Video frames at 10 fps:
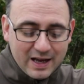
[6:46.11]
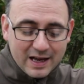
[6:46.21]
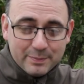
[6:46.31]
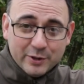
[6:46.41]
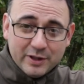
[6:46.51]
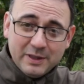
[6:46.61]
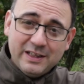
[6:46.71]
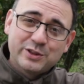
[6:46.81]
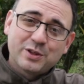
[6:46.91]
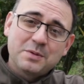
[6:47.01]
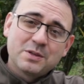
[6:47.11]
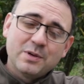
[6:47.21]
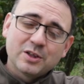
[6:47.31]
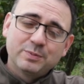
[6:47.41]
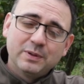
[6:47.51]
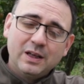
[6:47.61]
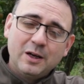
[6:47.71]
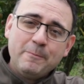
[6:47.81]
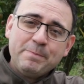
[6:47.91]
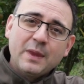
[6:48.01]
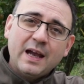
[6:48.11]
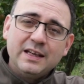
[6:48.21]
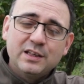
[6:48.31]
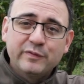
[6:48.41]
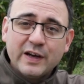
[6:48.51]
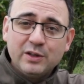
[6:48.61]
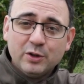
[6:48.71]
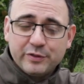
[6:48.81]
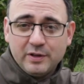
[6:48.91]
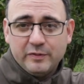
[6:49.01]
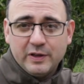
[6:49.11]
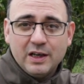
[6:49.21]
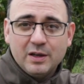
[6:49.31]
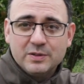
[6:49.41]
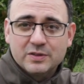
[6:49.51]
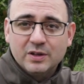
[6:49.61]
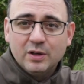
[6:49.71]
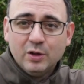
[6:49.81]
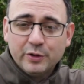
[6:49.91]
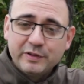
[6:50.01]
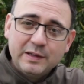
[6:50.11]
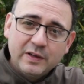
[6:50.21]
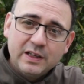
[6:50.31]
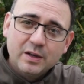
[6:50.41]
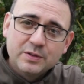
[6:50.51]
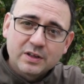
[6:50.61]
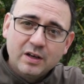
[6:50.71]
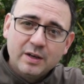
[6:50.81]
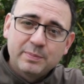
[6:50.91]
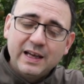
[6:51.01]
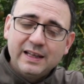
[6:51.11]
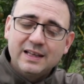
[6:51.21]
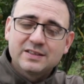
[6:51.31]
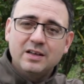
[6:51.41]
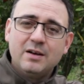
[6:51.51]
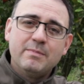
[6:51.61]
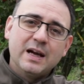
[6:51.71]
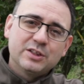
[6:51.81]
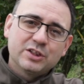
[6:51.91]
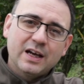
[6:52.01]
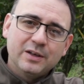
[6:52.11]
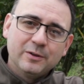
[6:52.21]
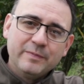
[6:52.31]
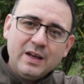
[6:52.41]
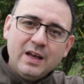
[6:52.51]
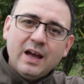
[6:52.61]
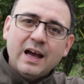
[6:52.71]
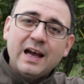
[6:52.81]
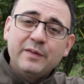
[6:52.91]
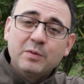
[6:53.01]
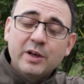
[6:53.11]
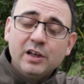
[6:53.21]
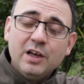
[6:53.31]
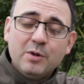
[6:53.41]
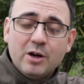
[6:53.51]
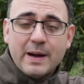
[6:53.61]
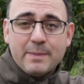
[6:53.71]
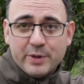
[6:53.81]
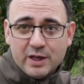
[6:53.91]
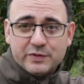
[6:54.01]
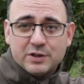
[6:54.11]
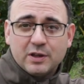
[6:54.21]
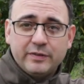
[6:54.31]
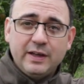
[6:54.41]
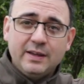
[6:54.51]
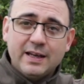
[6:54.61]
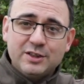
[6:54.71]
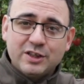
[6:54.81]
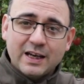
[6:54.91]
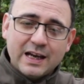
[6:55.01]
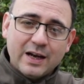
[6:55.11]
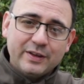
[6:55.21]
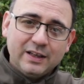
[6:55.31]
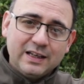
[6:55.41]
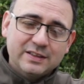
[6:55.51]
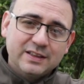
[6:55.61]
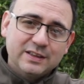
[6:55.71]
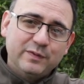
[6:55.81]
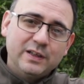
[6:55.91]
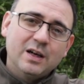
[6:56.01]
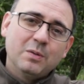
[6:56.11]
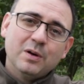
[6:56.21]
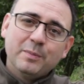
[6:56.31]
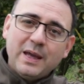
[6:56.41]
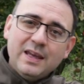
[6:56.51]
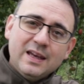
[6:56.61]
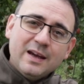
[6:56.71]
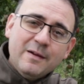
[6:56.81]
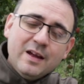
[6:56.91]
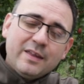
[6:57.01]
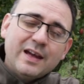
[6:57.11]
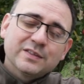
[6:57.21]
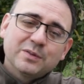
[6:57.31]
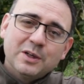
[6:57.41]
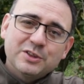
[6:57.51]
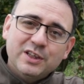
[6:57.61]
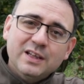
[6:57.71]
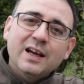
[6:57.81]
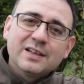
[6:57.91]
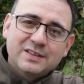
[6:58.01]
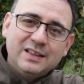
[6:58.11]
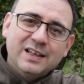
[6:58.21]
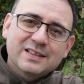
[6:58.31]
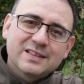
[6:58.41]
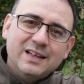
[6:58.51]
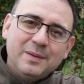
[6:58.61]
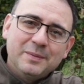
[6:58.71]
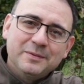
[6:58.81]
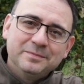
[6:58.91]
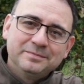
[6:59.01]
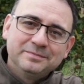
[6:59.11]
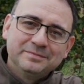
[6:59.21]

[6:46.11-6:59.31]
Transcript: I'll put them in the description box below and you can find all three videos, all three videos on a playlist on my channel. Uh, if you want to learn more about bird photography then check out the link to this video up here. Thanks for watching, I'll see you next time.